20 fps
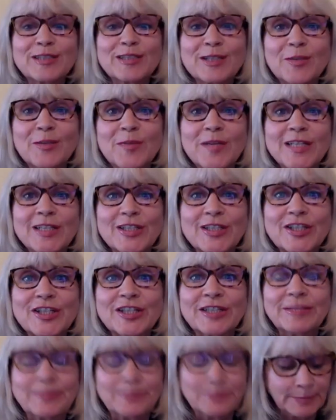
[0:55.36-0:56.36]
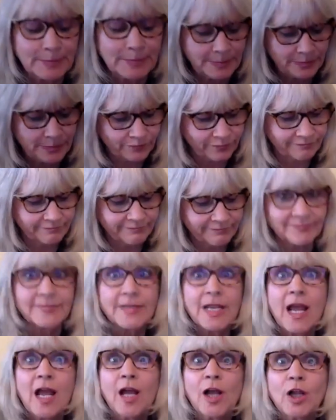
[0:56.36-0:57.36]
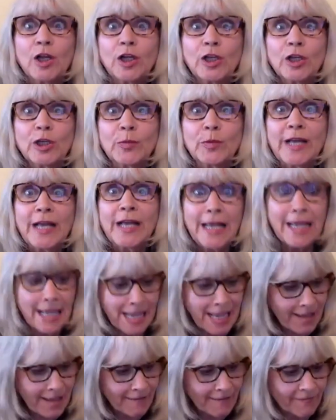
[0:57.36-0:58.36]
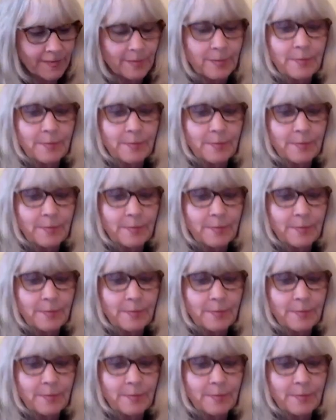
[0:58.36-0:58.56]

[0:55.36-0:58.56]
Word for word: so much. Look what I have.